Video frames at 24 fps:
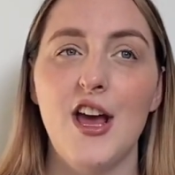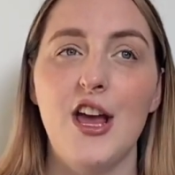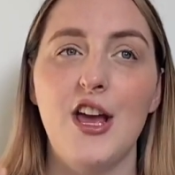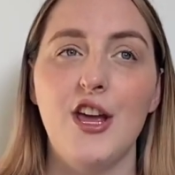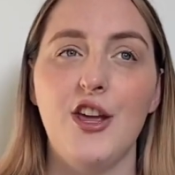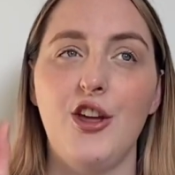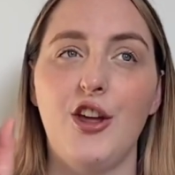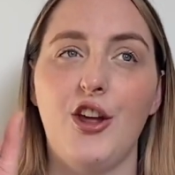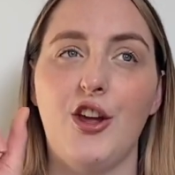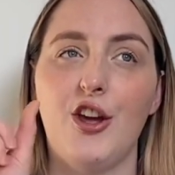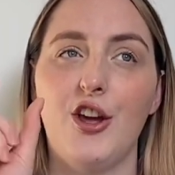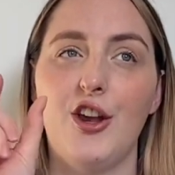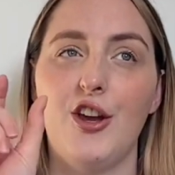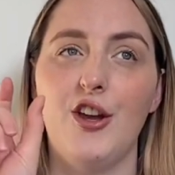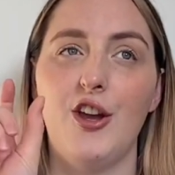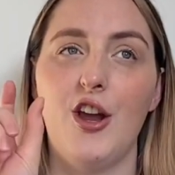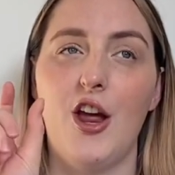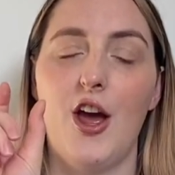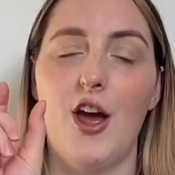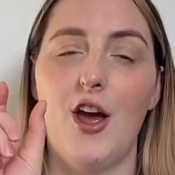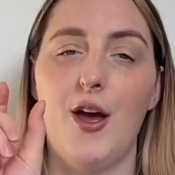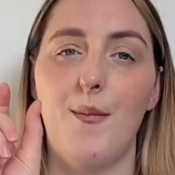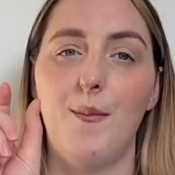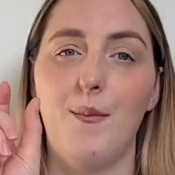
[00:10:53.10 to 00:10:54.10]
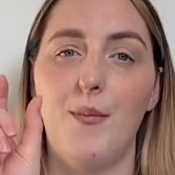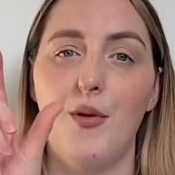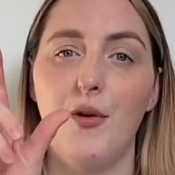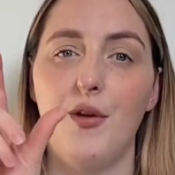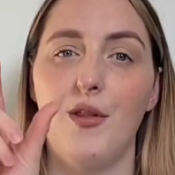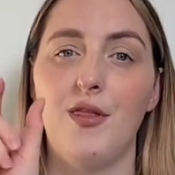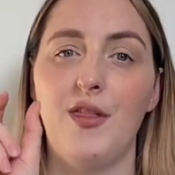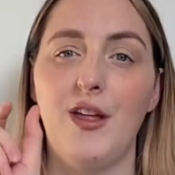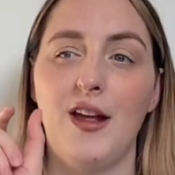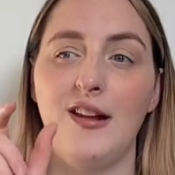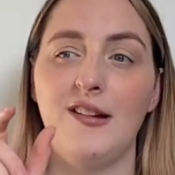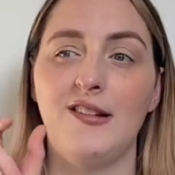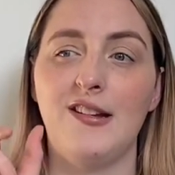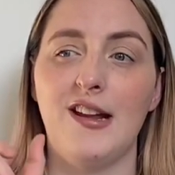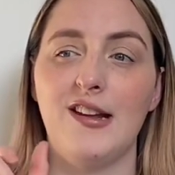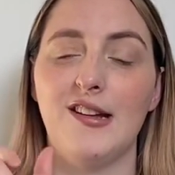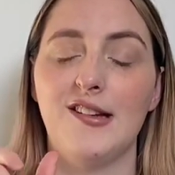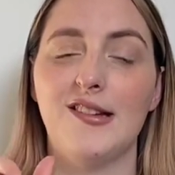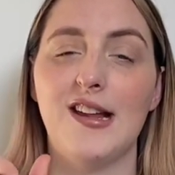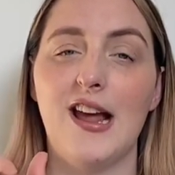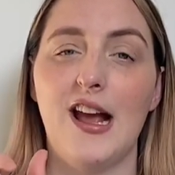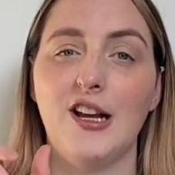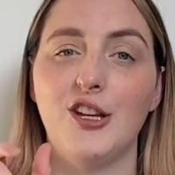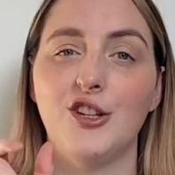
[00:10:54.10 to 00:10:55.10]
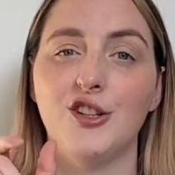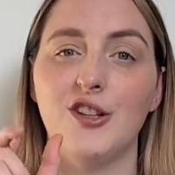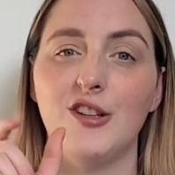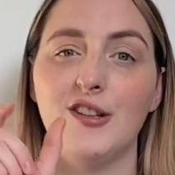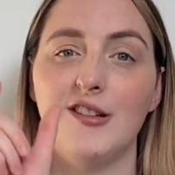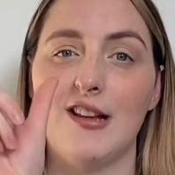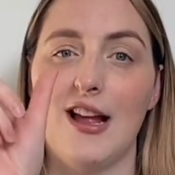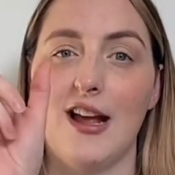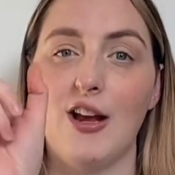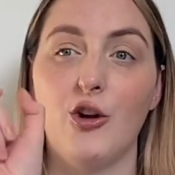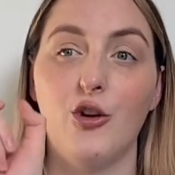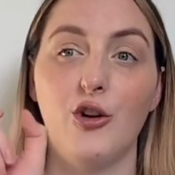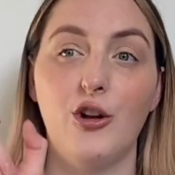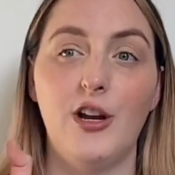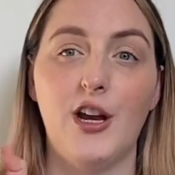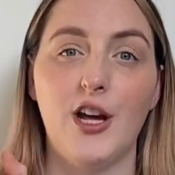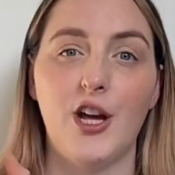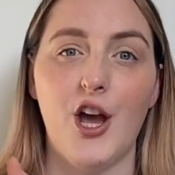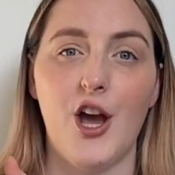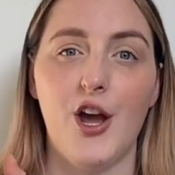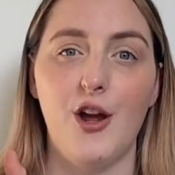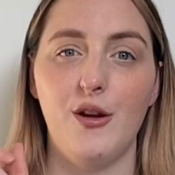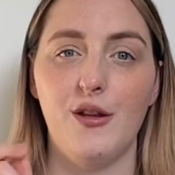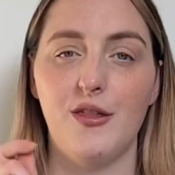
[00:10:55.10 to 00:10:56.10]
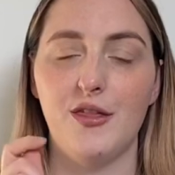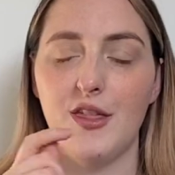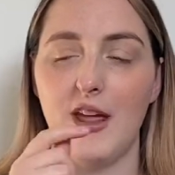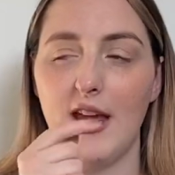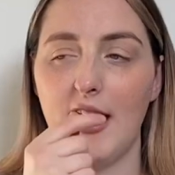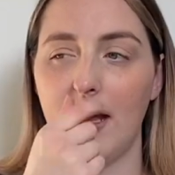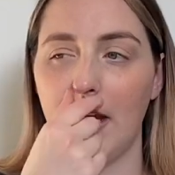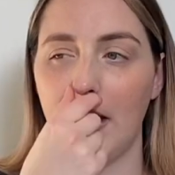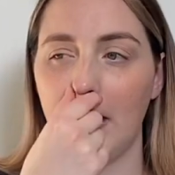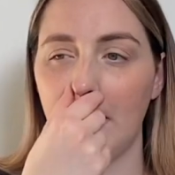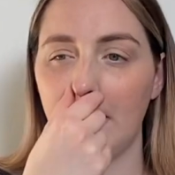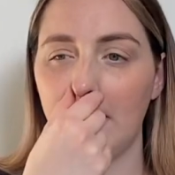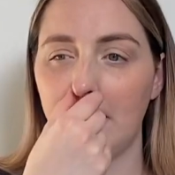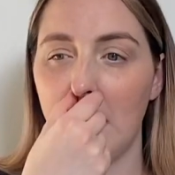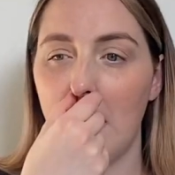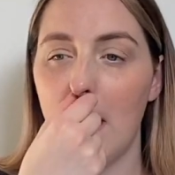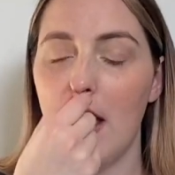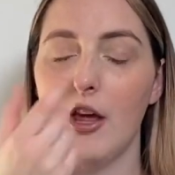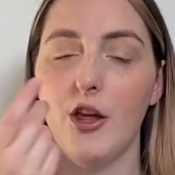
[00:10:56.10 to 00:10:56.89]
You can put things in sections, like colour code things.